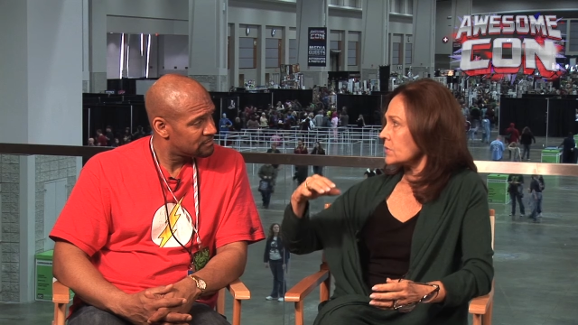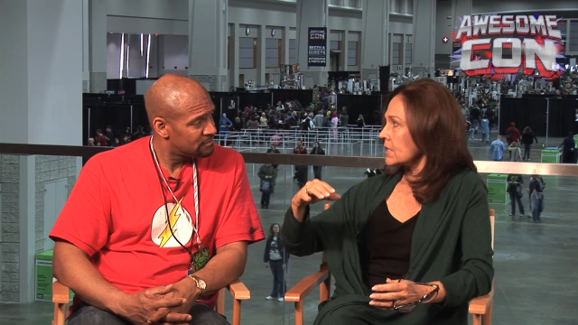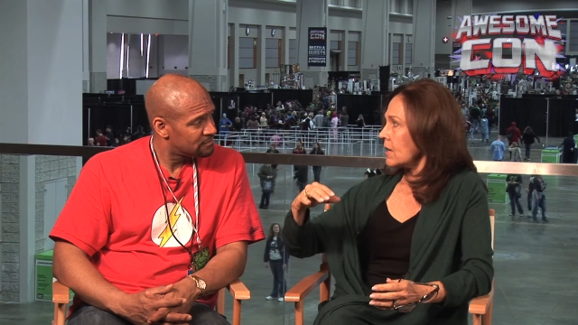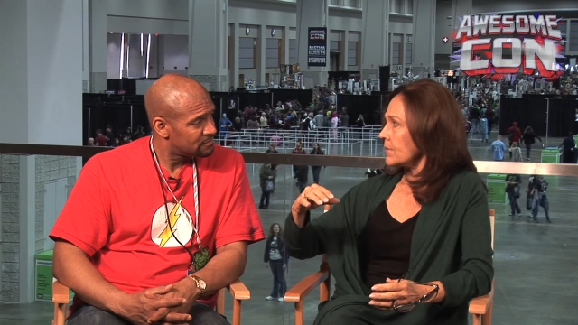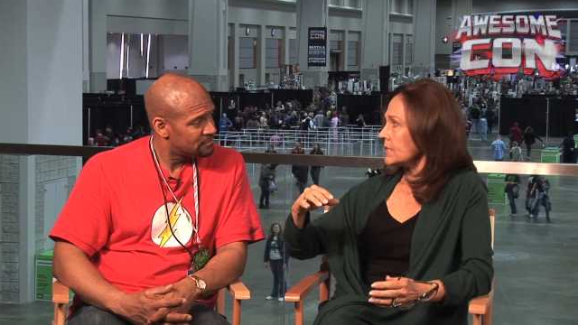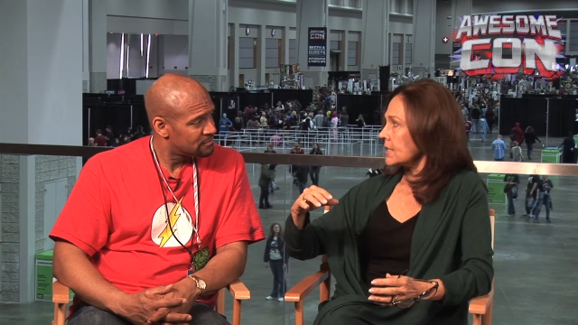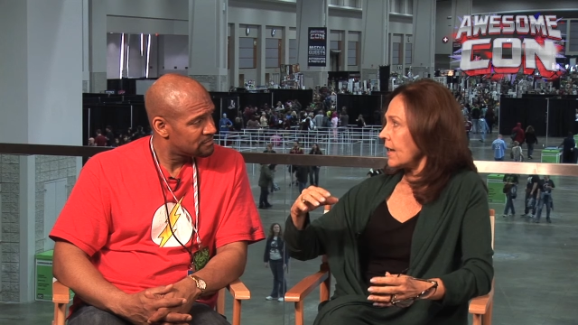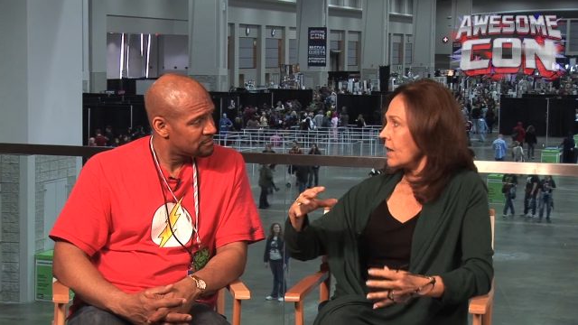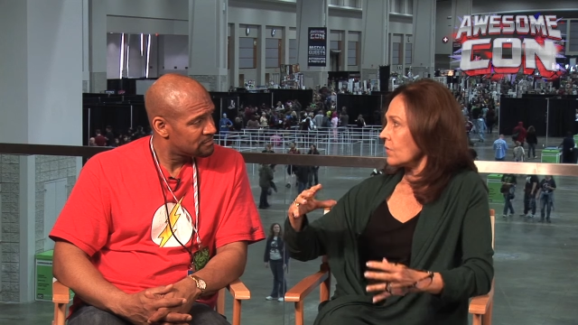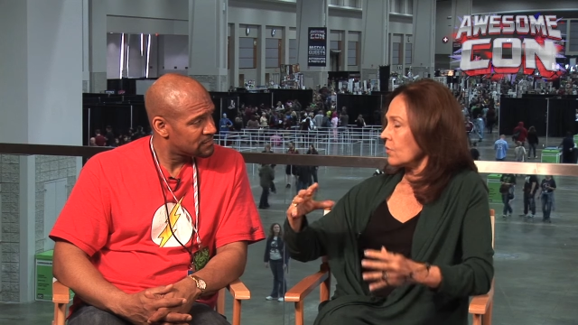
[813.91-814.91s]
Speaker 1: was coming
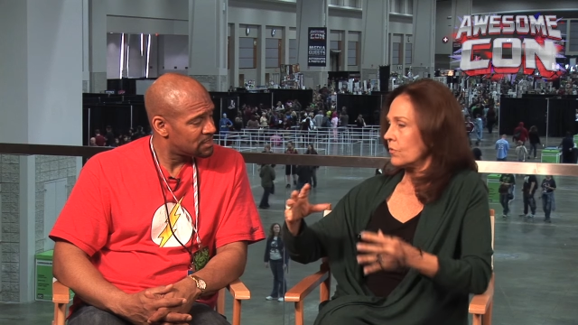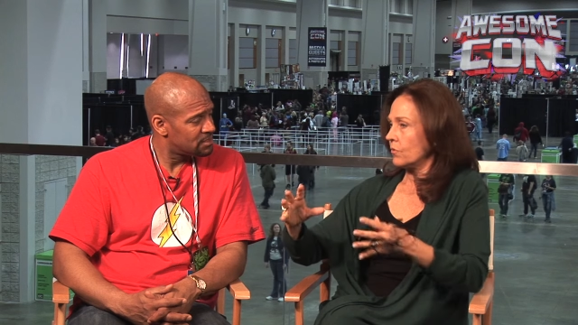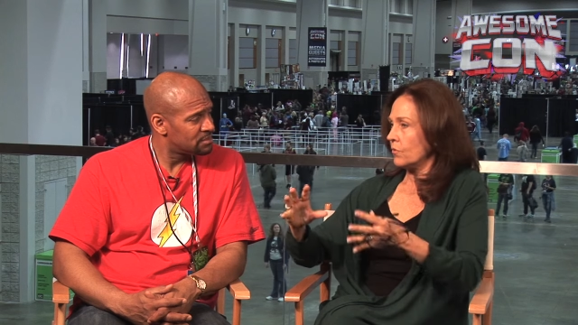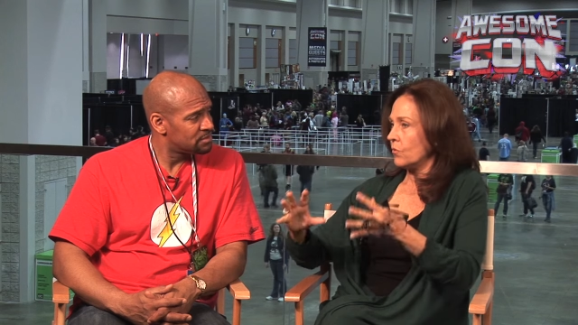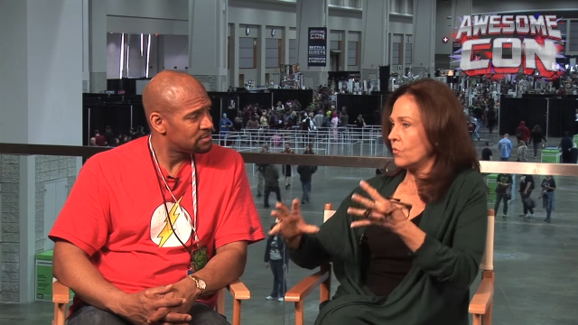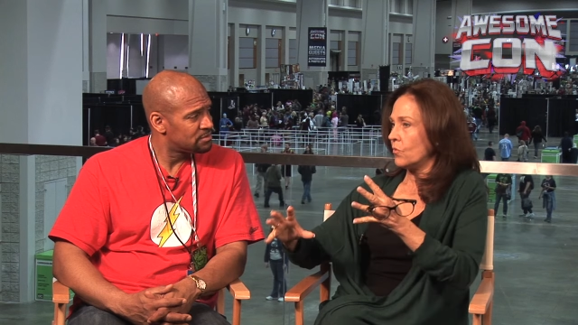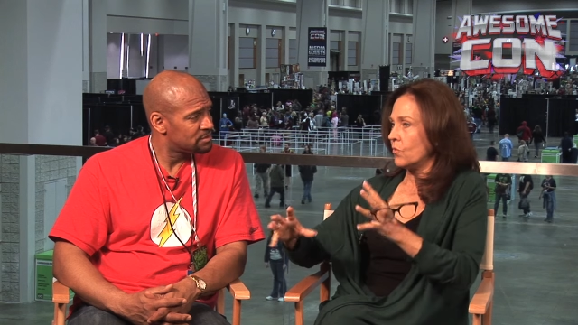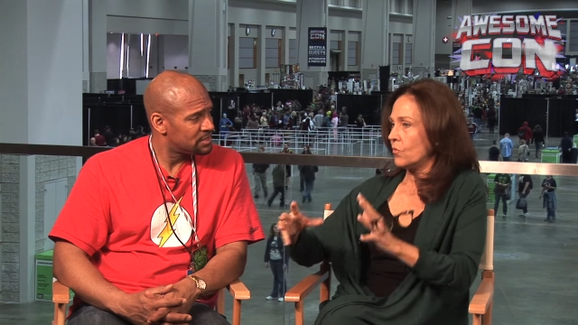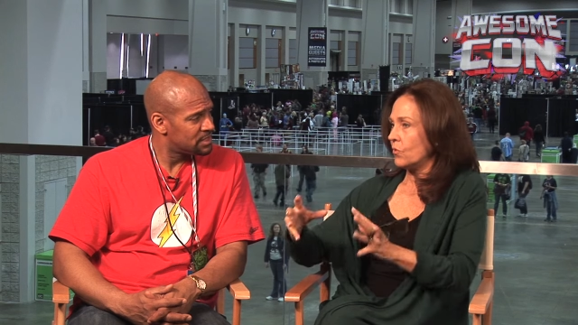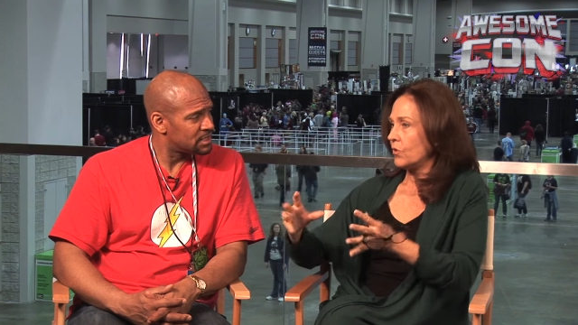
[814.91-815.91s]
down, or oh, yeah.